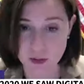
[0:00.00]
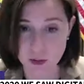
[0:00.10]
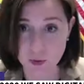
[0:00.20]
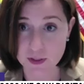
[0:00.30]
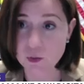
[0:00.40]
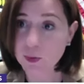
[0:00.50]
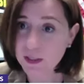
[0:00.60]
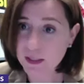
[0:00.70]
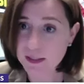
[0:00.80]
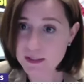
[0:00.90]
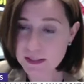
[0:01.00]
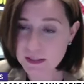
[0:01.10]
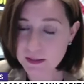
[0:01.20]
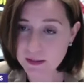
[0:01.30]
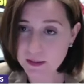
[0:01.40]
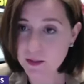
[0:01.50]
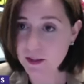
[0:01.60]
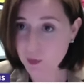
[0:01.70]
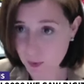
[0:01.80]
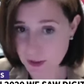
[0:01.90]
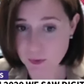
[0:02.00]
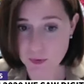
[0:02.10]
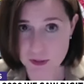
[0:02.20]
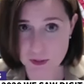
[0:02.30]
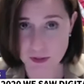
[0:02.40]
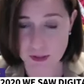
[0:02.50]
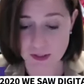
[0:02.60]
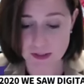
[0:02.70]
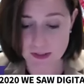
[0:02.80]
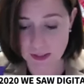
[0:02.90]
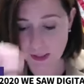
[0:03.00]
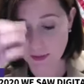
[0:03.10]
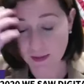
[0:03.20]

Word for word: So in 2019, the Internet Research Agency,